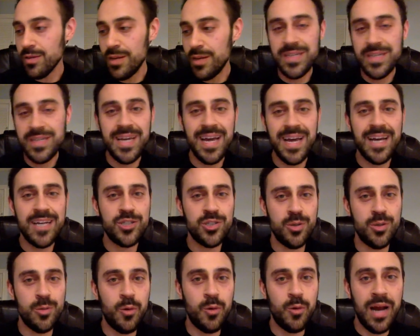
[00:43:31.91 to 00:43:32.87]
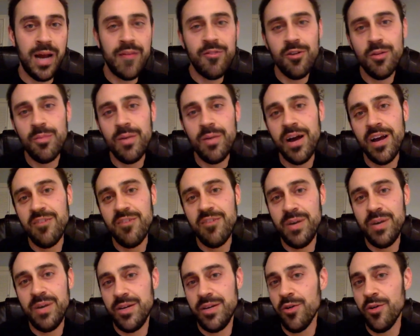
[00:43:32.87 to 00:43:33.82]
limitation, whatever it might have
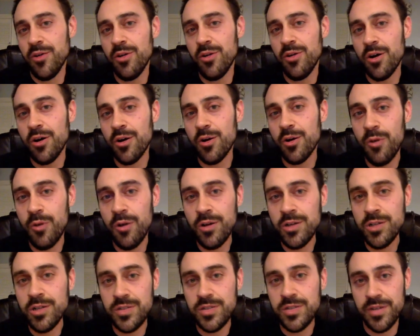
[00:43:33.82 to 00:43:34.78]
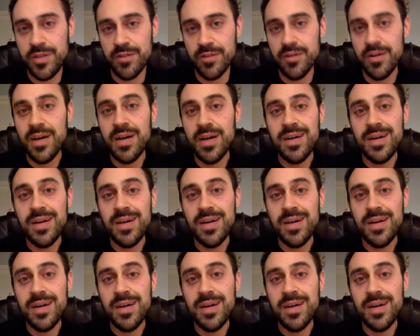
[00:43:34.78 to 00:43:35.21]
been, no longer works for you,